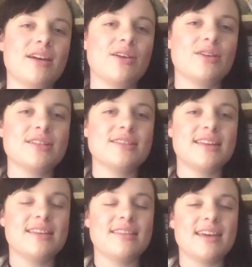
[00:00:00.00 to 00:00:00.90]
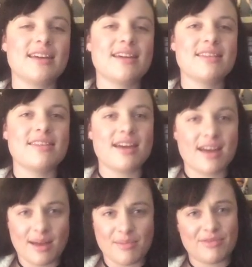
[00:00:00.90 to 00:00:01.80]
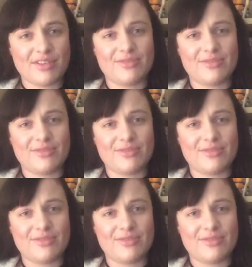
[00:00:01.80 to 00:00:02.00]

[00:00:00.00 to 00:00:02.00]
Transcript: I honestly think that every